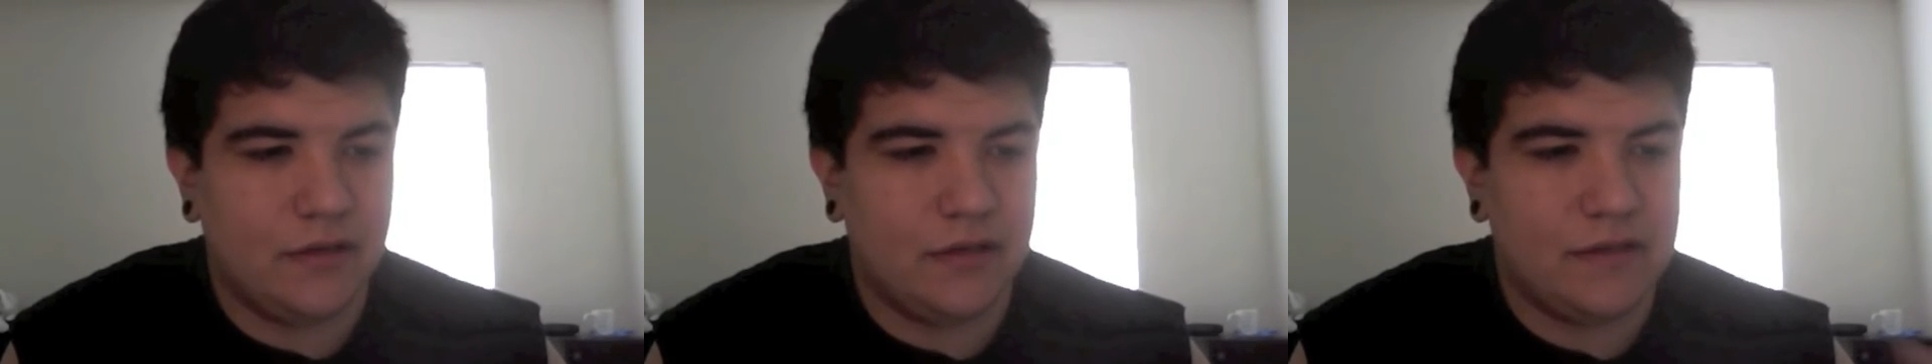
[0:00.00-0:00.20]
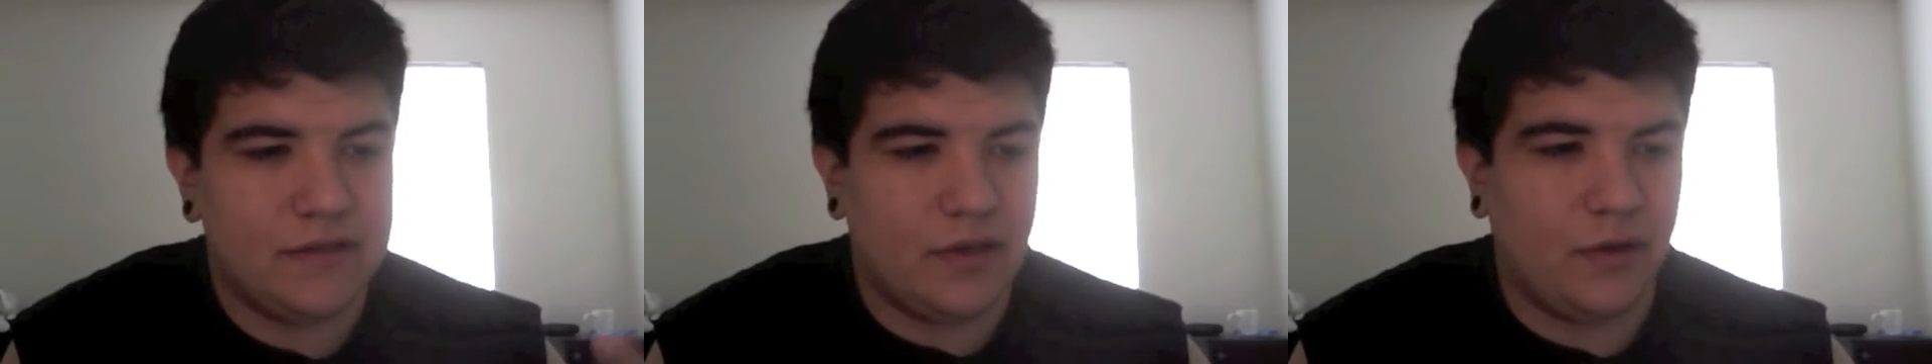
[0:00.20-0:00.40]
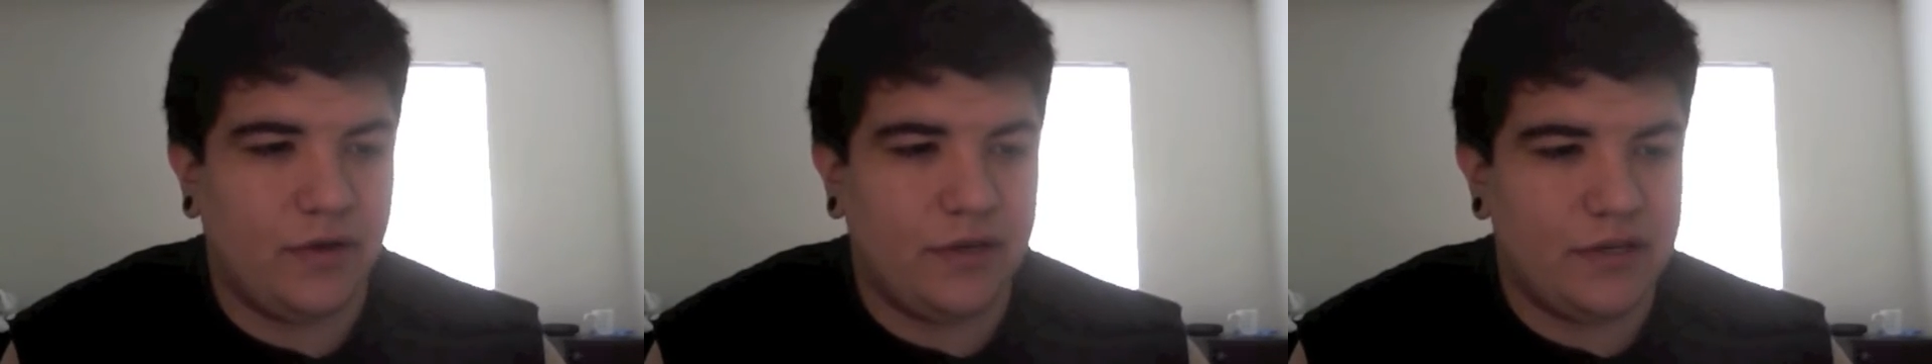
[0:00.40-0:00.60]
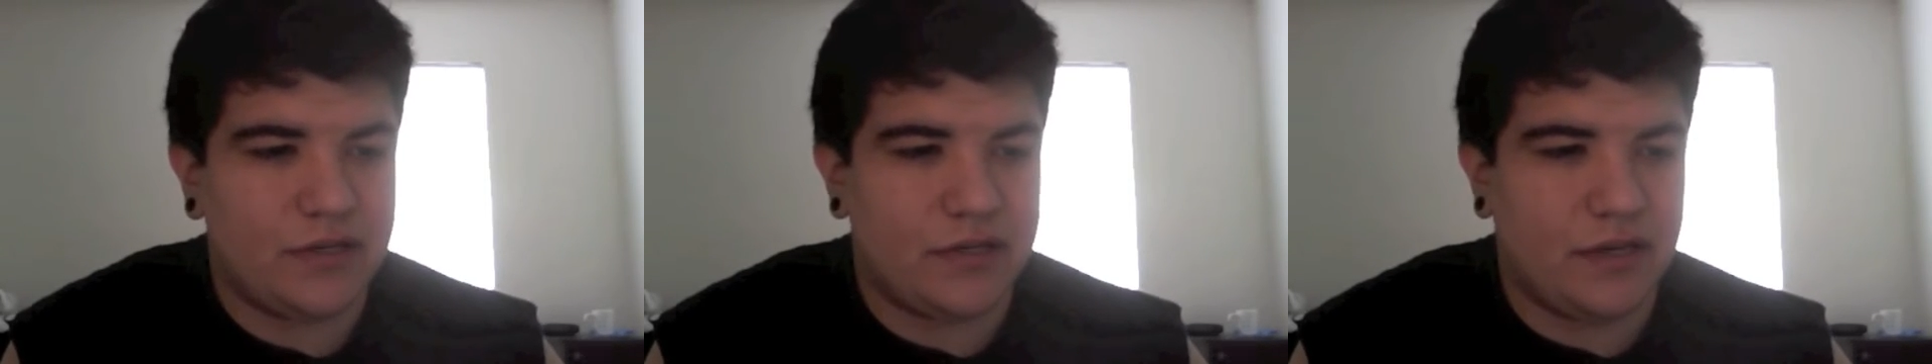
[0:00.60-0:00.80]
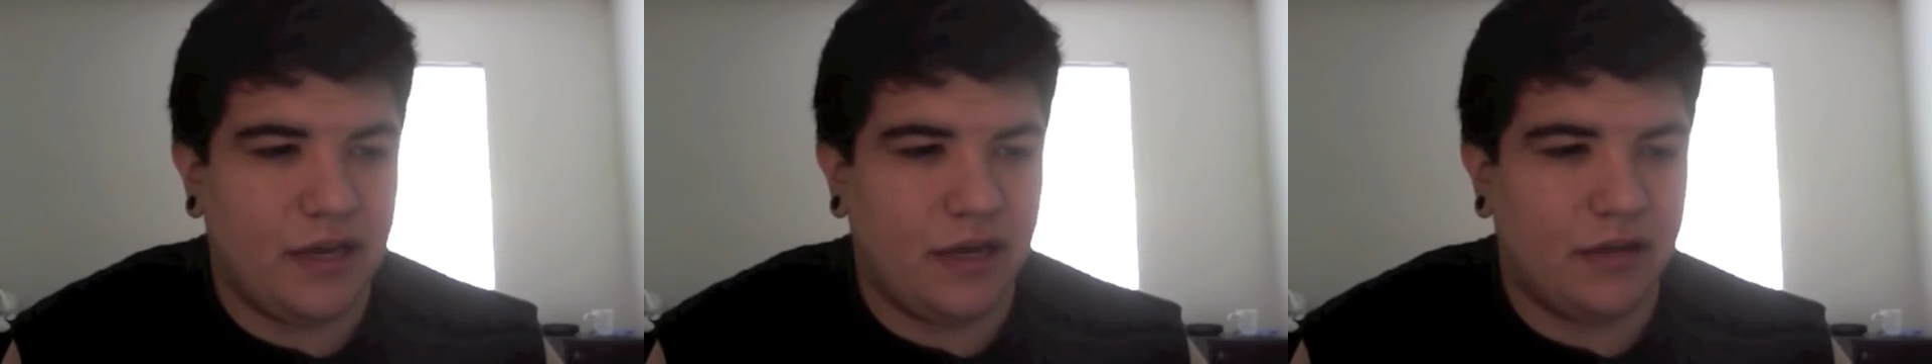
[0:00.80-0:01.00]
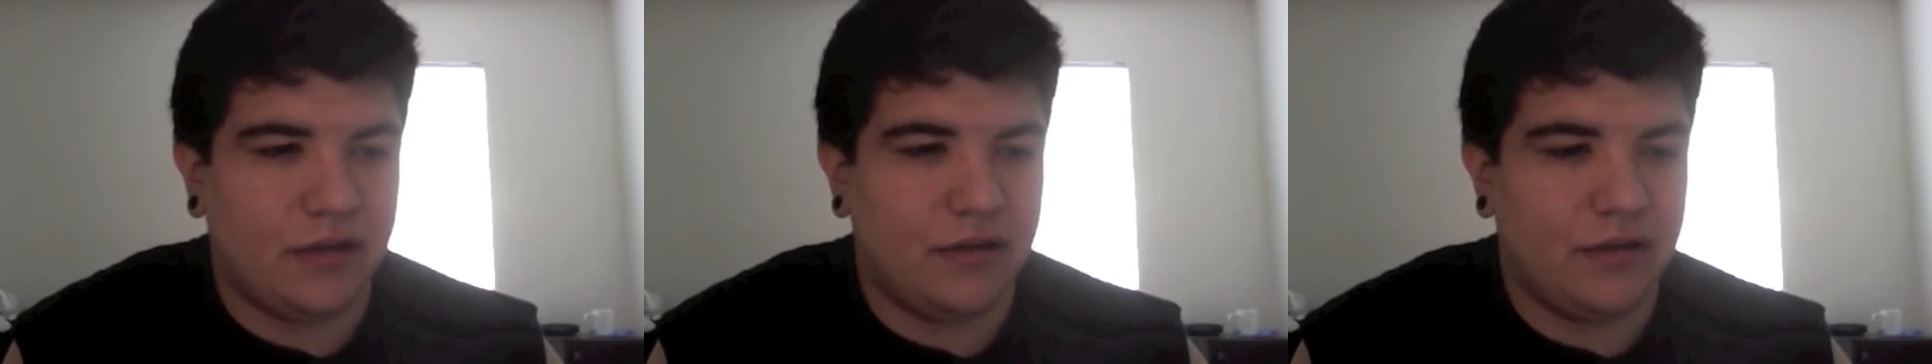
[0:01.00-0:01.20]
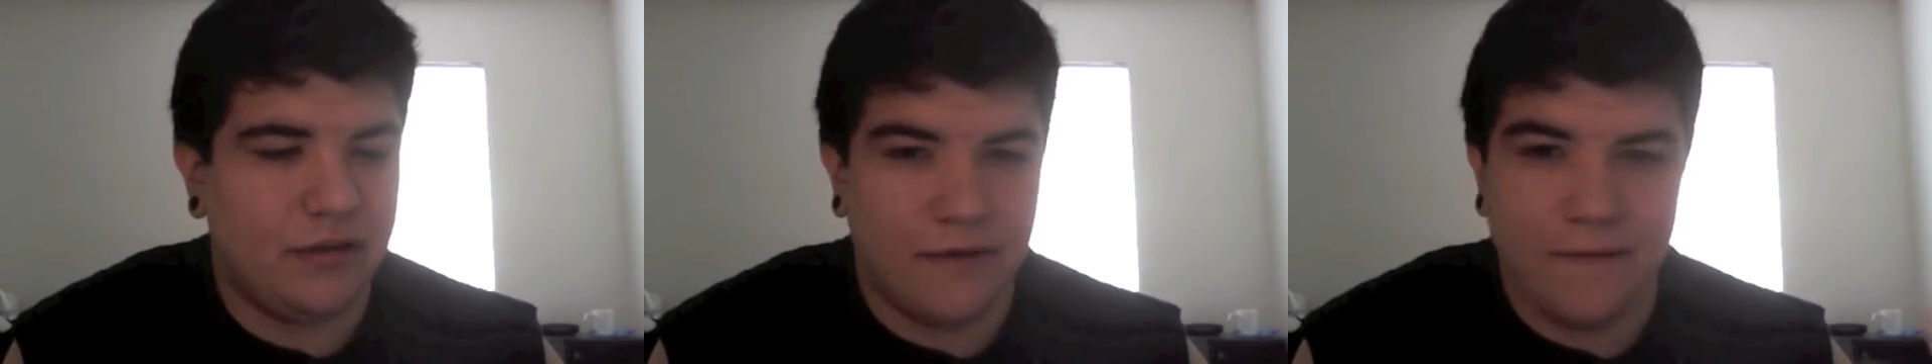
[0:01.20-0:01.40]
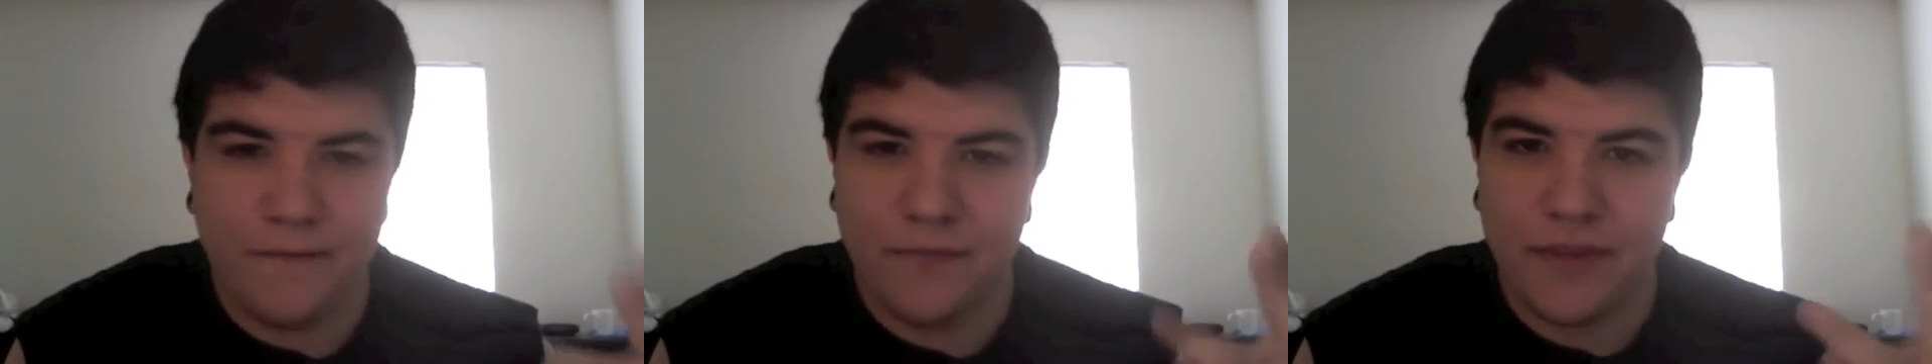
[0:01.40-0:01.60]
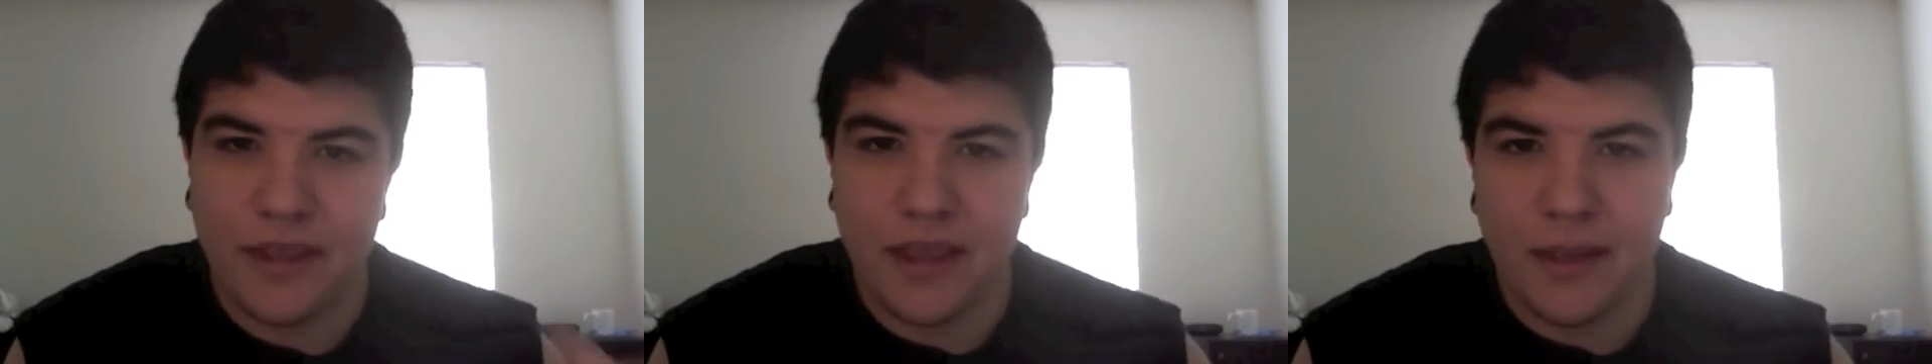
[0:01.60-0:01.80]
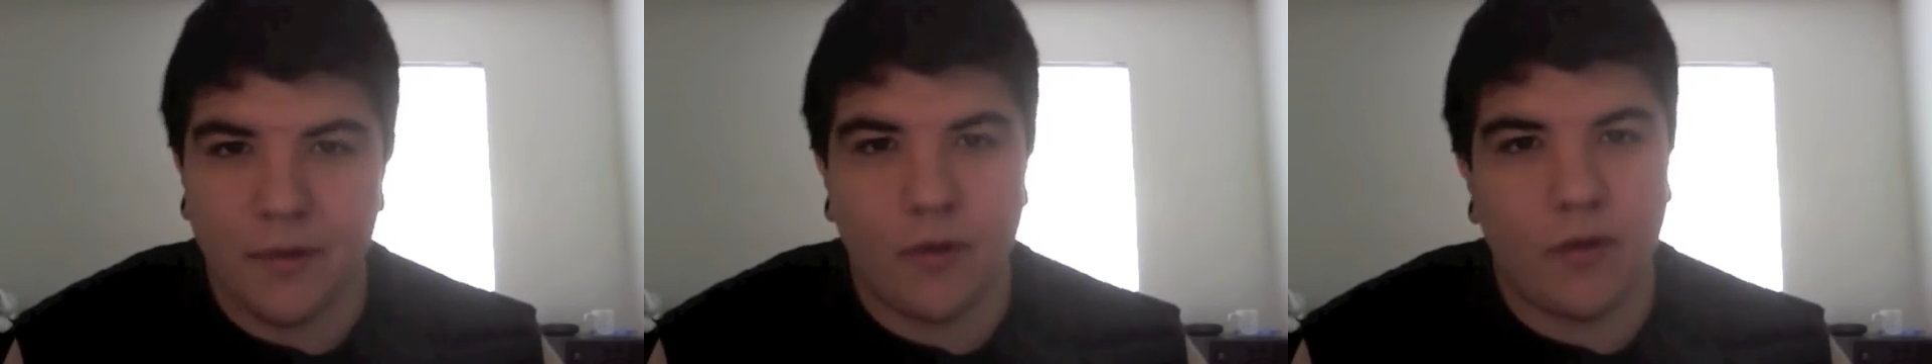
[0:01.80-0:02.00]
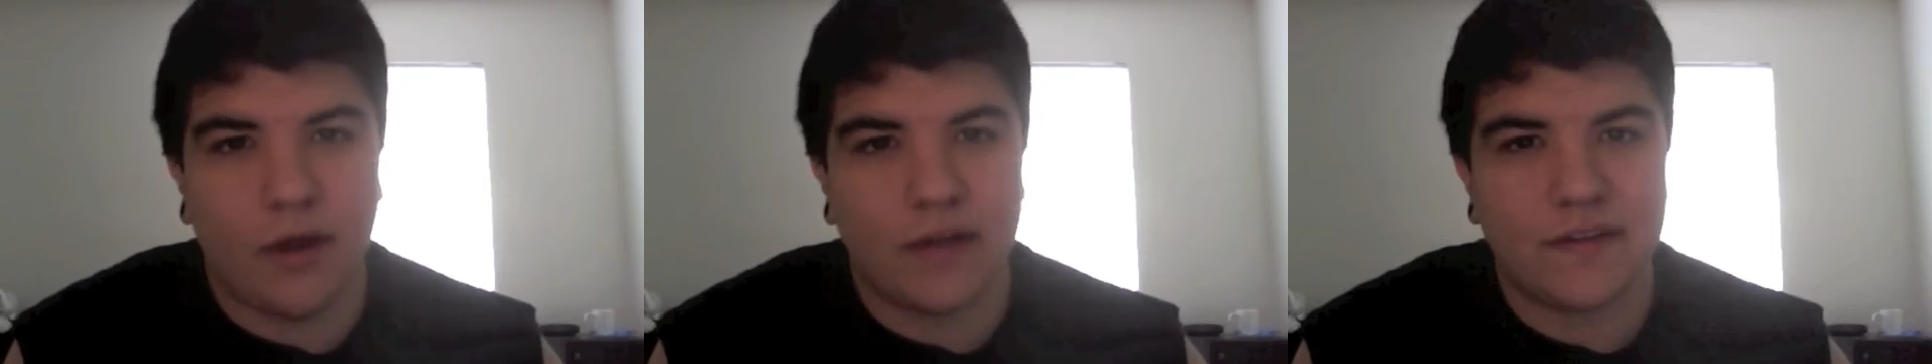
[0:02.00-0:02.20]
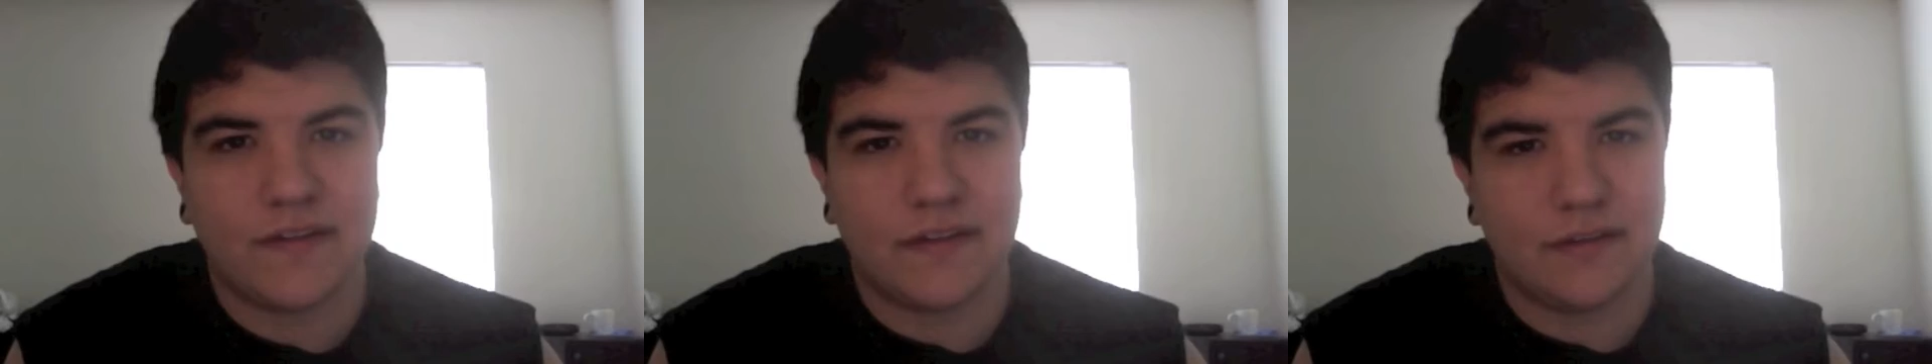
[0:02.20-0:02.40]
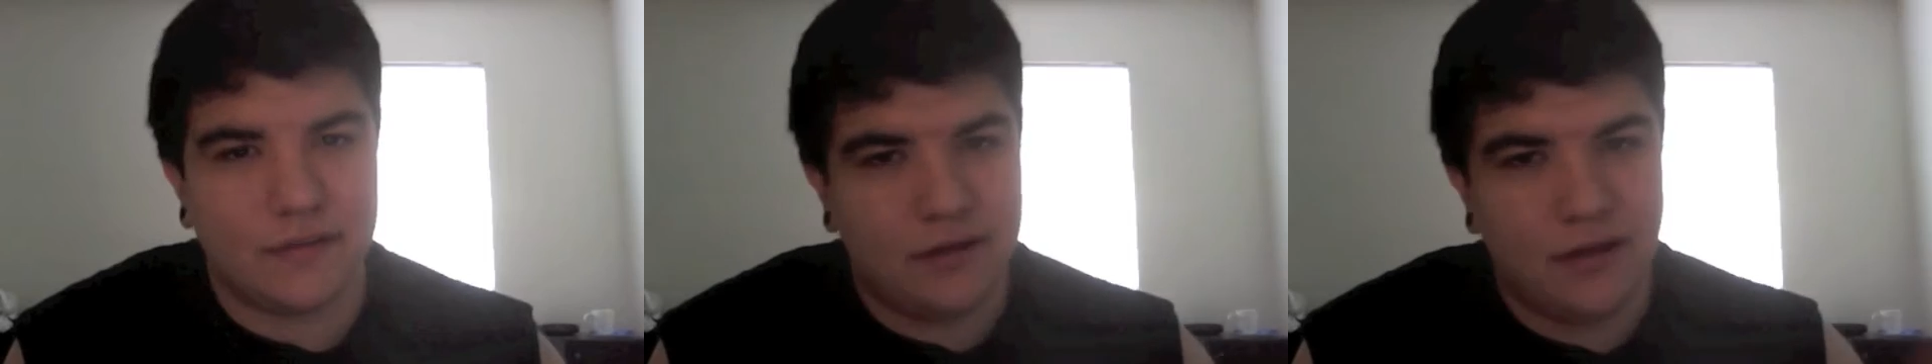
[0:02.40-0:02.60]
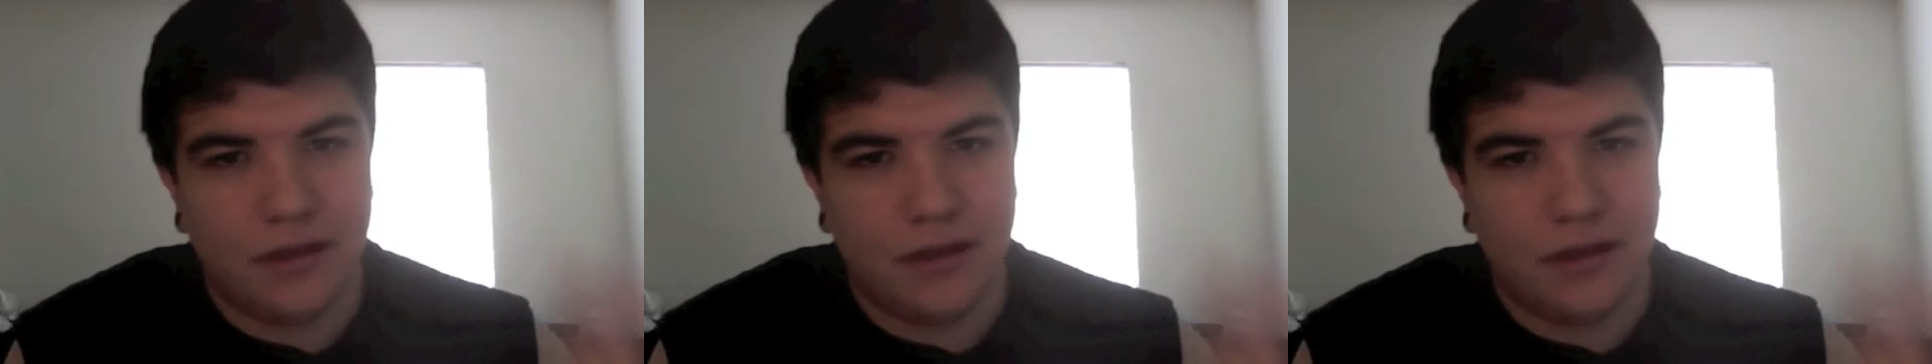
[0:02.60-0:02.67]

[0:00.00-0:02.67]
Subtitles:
Zoe Deschanel, Emma Watson.